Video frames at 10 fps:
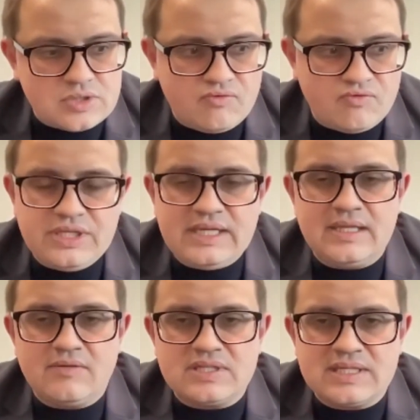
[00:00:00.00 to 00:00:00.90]
of
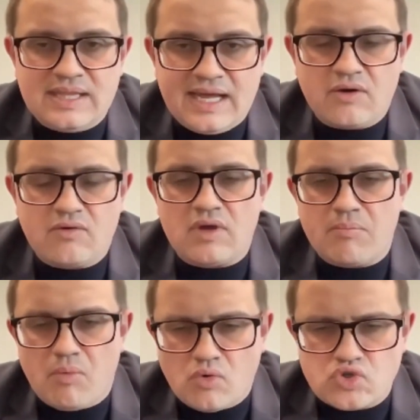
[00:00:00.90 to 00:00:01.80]
dealing with a lot of
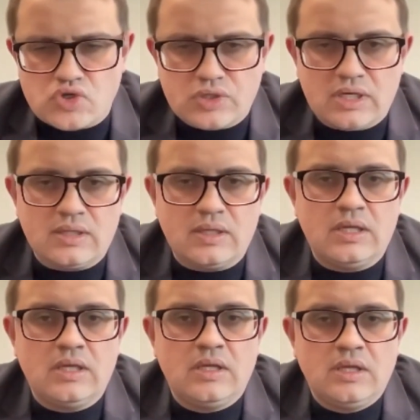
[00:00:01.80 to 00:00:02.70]
emotional
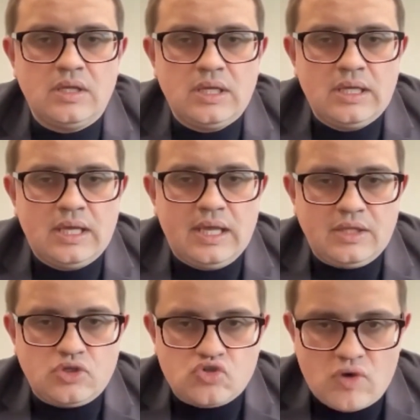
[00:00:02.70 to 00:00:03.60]

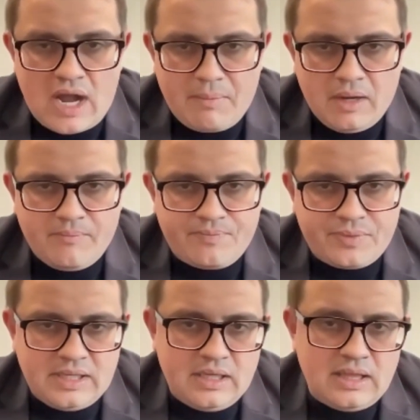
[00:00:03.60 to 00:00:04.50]
trauma,
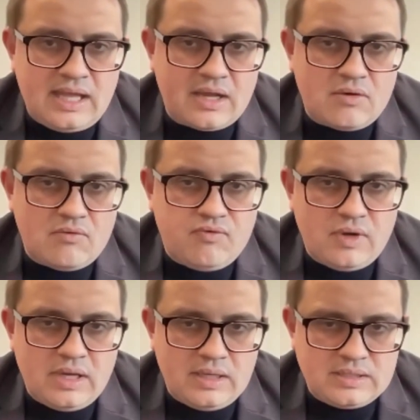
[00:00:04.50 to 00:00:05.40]
a lot of
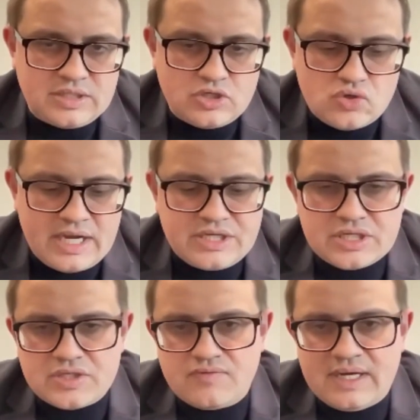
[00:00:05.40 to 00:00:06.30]

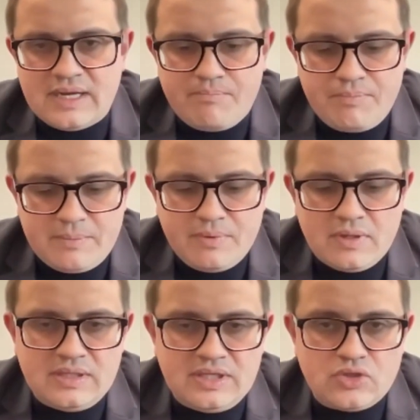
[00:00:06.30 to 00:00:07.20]
situations where
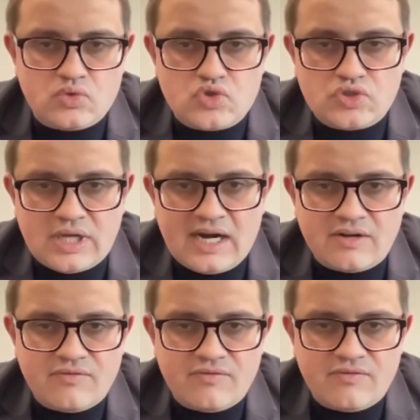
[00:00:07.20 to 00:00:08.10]
people need to
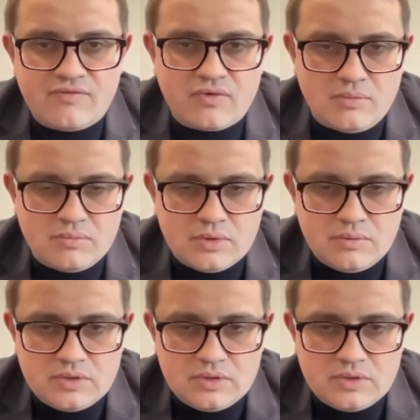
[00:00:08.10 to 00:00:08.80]
start from